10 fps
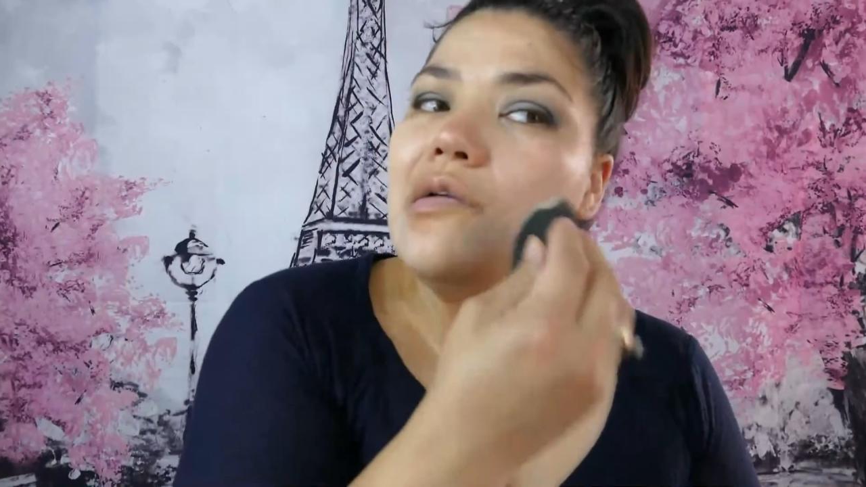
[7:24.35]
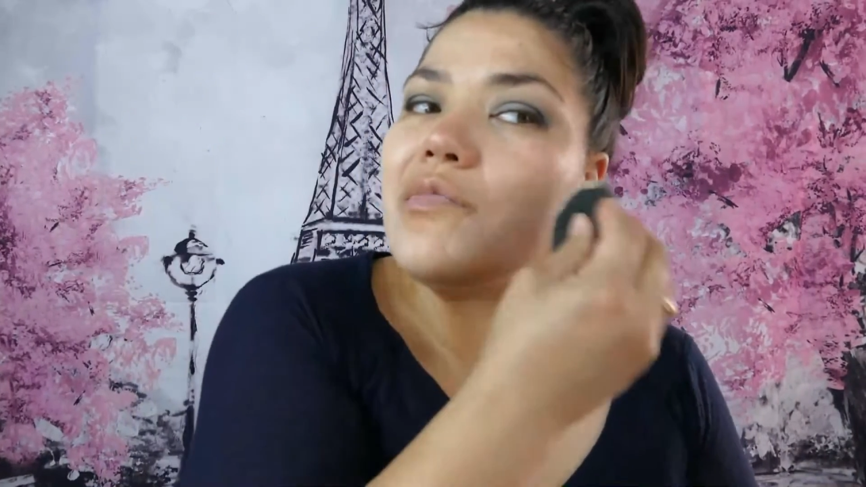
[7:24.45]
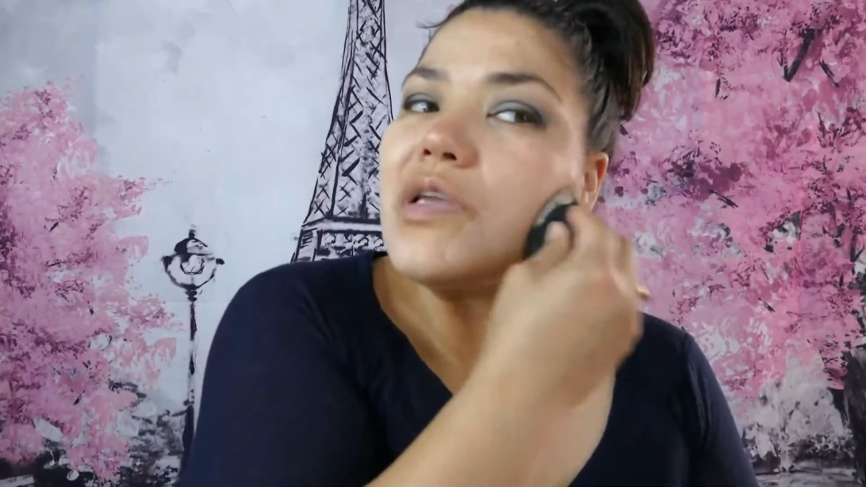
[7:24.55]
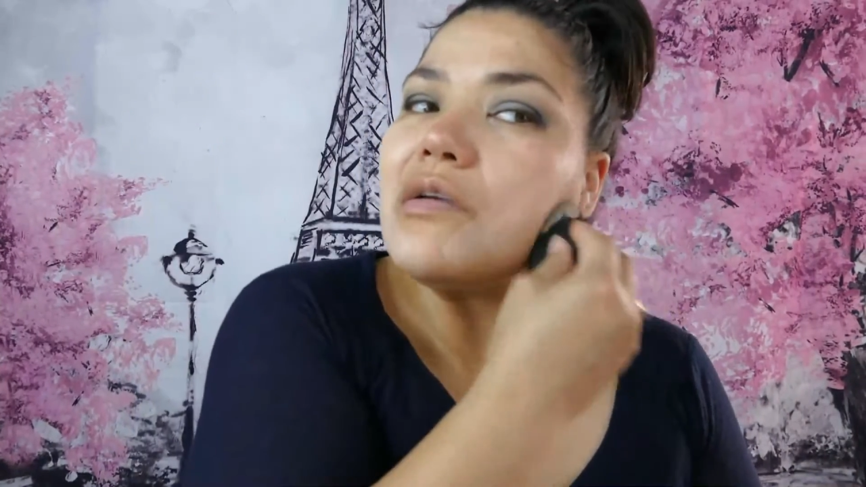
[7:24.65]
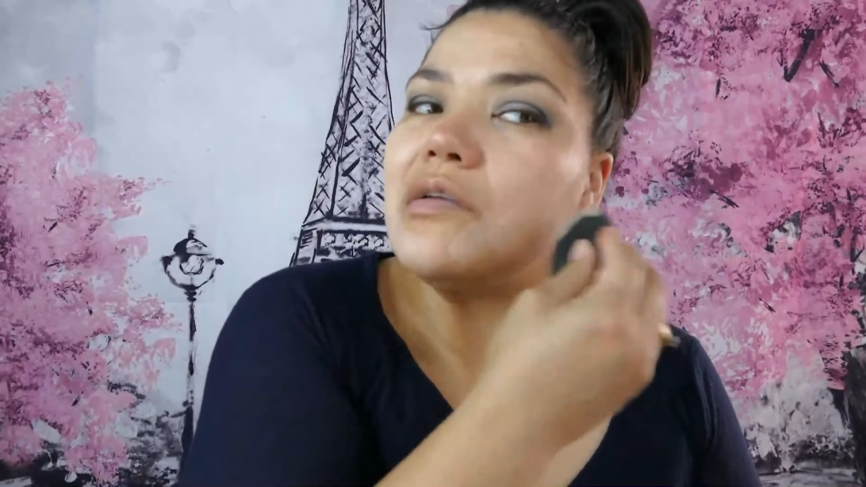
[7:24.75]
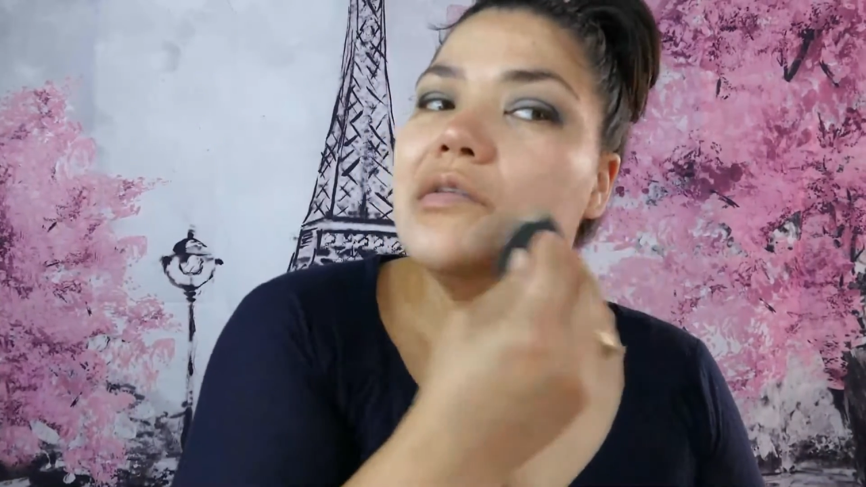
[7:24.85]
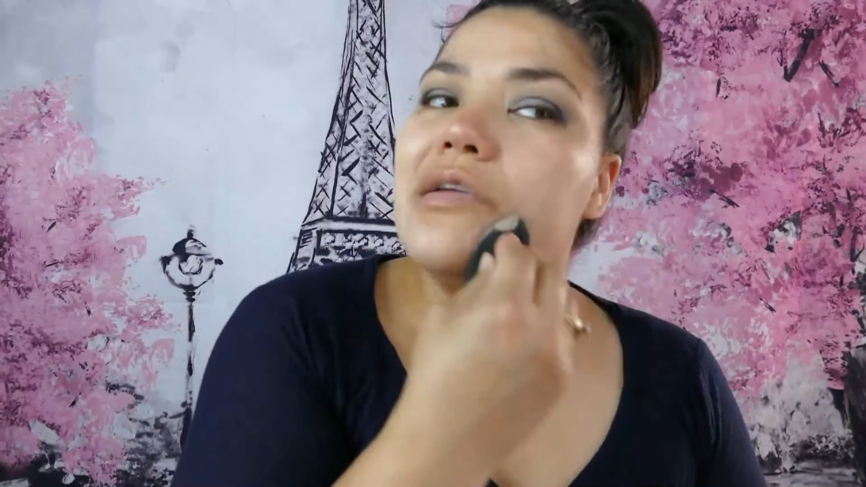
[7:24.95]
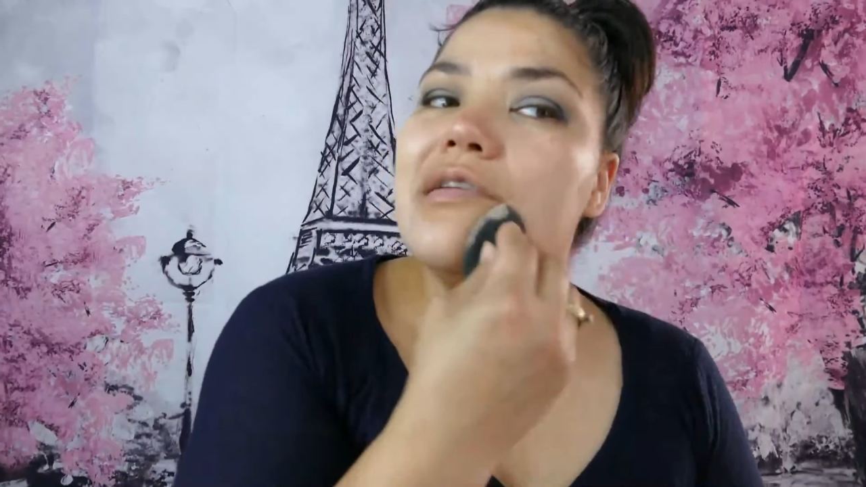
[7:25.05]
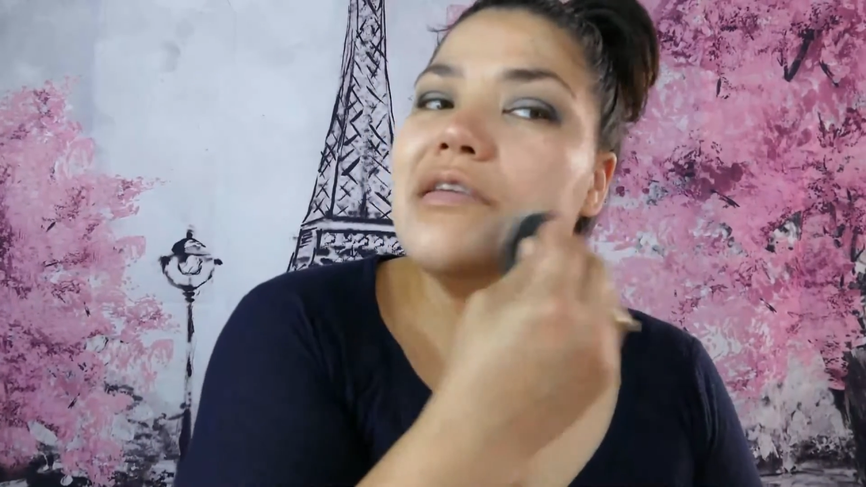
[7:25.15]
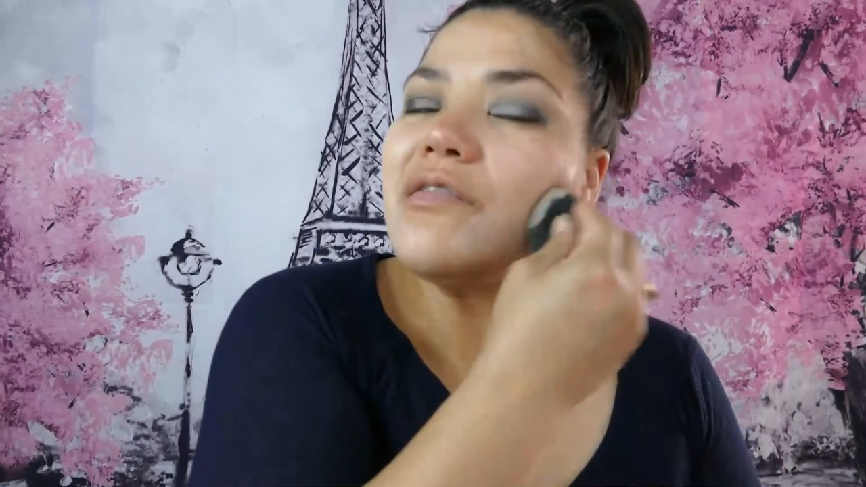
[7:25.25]
because
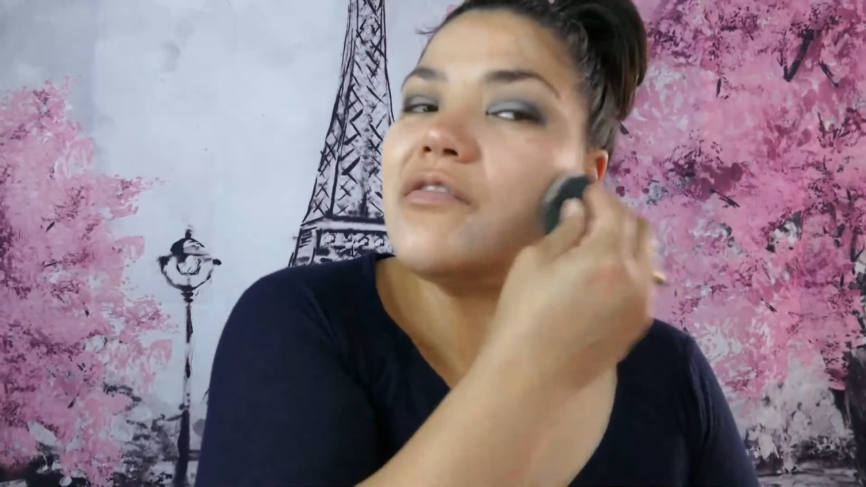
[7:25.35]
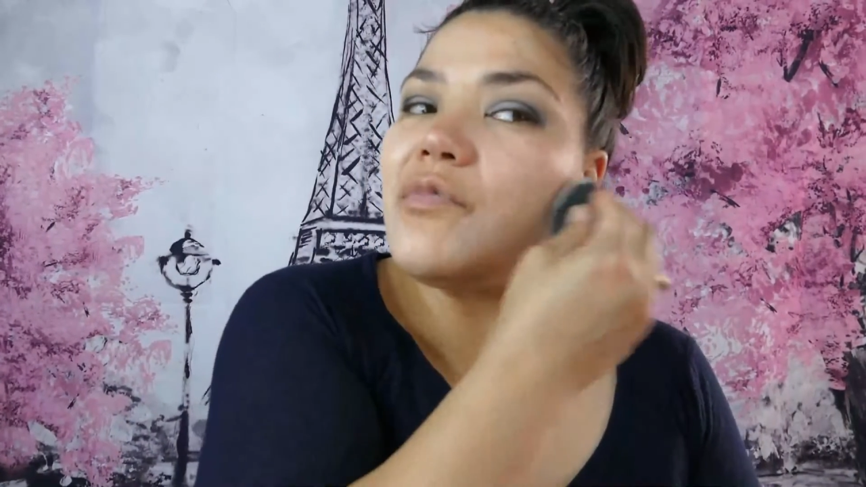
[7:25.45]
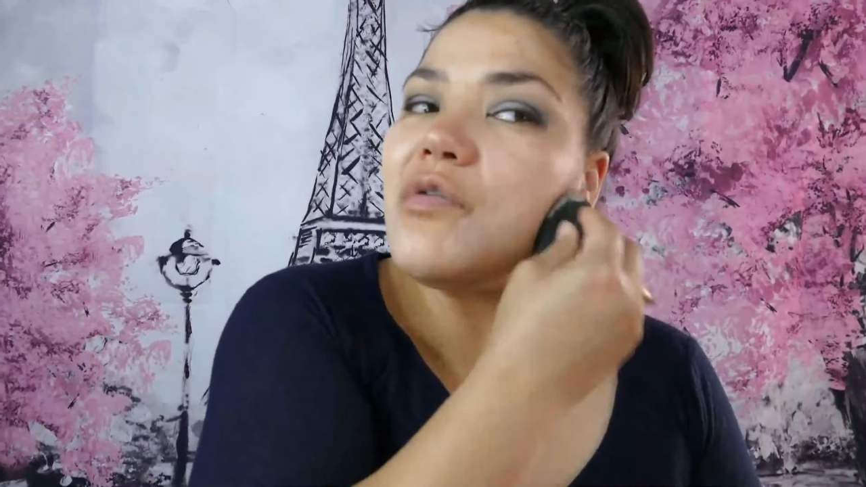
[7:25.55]
it gives me